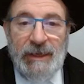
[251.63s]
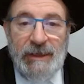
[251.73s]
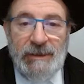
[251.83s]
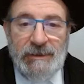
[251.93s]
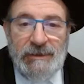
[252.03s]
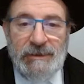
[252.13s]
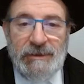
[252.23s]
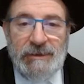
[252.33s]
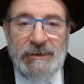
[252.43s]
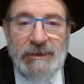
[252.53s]
and
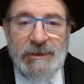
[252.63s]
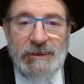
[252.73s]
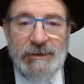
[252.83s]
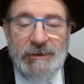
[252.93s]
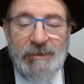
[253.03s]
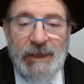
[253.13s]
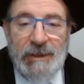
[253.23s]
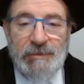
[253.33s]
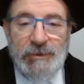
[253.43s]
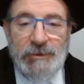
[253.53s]
the
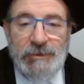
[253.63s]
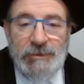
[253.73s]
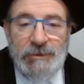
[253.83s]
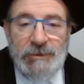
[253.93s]
black pawn